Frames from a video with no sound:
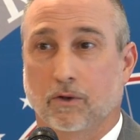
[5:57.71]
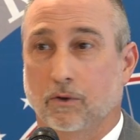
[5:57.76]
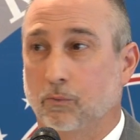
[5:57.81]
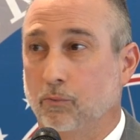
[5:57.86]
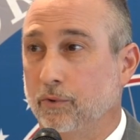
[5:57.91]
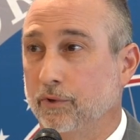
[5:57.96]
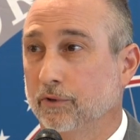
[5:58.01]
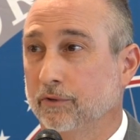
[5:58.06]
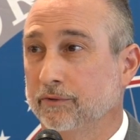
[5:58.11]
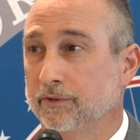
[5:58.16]

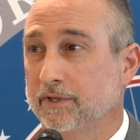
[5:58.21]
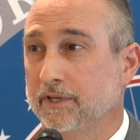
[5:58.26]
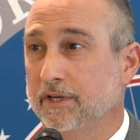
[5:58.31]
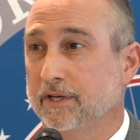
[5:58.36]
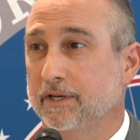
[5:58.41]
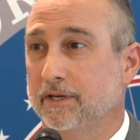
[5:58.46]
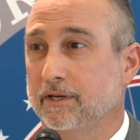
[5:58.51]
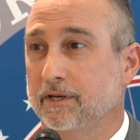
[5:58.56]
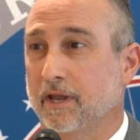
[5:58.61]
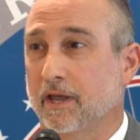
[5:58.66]
will
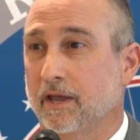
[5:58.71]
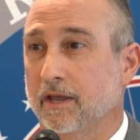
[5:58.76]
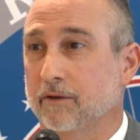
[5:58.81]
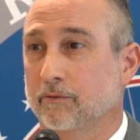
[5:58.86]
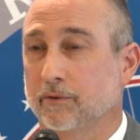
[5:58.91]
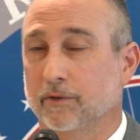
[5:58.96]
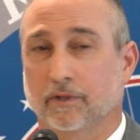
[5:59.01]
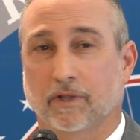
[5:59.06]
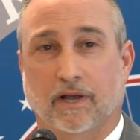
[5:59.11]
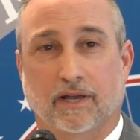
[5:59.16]
need a
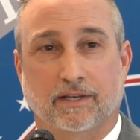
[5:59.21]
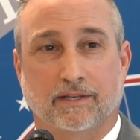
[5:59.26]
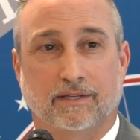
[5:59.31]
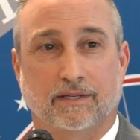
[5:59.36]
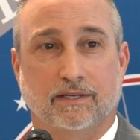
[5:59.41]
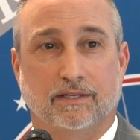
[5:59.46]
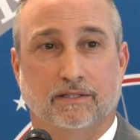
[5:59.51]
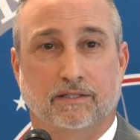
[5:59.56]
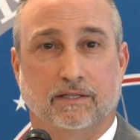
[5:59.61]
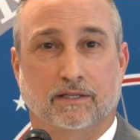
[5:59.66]
Real
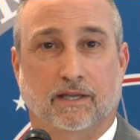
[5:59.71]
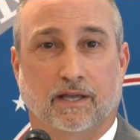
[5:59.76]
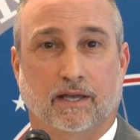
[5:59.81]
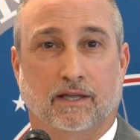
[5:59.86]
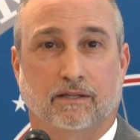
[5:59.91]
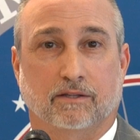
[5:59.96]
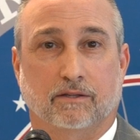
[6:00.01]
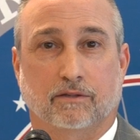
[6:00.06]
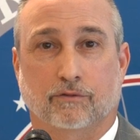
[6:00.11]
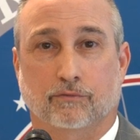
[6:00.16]
ID to
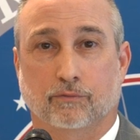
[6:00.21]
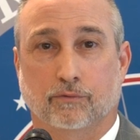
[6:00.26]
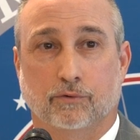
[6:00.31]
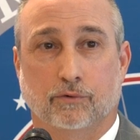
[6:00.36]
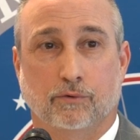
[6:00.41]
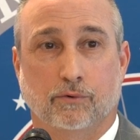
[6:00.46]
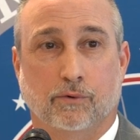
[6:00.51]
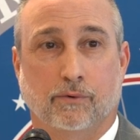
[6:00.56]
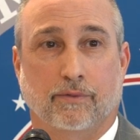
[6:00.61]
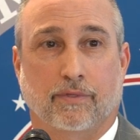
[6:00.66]
get
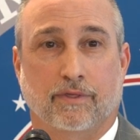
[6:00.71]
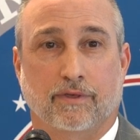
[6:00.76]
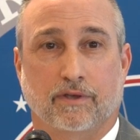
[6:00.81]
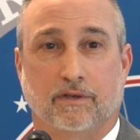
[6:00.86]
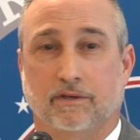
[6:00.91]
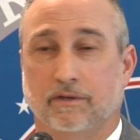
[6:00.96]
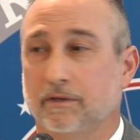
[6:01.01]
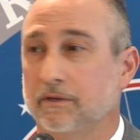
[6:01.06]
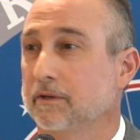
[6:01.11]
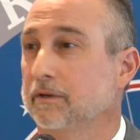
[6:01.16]
through
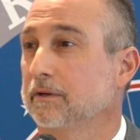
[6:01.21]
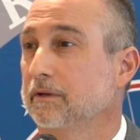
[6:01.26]
the